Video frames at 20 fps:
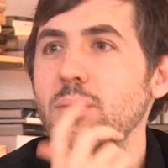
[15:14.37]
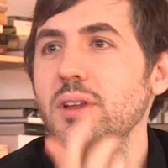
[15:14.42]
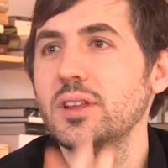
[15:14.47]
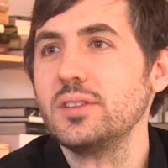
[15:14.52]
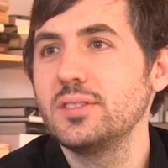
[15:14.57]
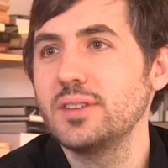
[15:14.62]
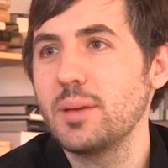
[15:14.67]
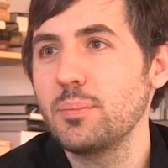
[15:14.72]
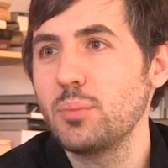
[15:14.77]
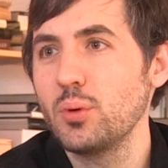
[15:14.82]
me an
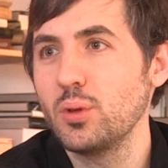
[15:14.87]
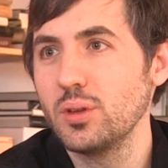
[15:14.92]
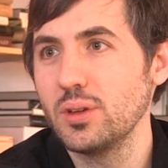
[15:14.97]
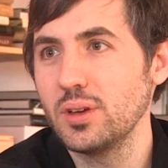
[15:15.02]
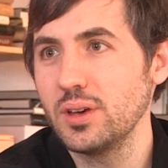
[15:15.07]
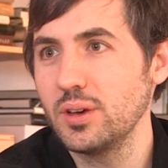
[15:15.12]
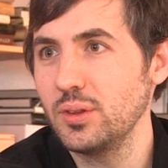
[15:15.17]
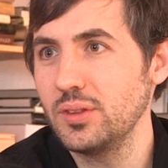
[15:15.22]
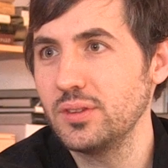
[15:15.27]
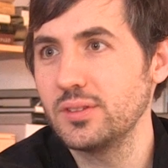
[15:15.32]
example
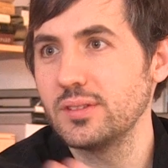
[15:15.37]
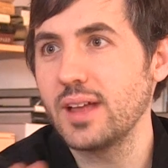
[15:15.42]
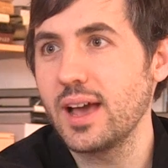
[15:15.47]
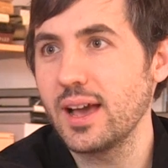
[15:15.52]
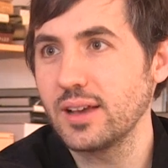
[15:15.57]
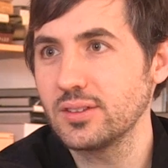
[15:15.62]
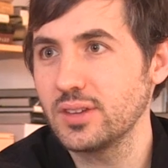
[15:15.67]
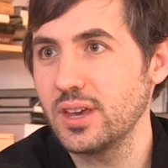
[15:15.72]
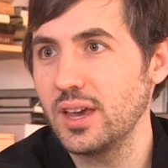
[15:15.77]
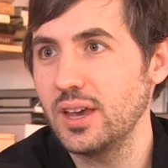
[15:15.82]
in
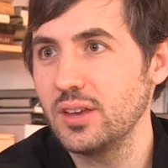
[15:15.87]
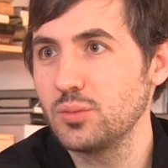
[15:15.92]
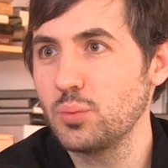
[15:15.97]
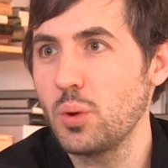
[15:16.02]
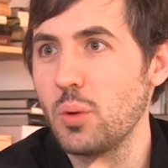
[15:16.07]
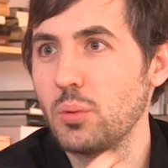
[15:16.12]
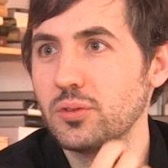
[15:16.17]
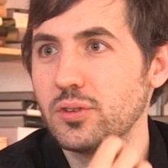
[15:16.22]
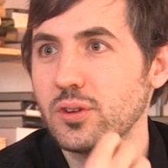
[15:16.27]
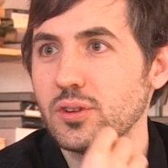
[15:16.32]
Slack's case.
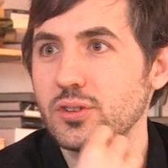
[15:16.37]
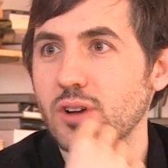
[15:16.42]
What was their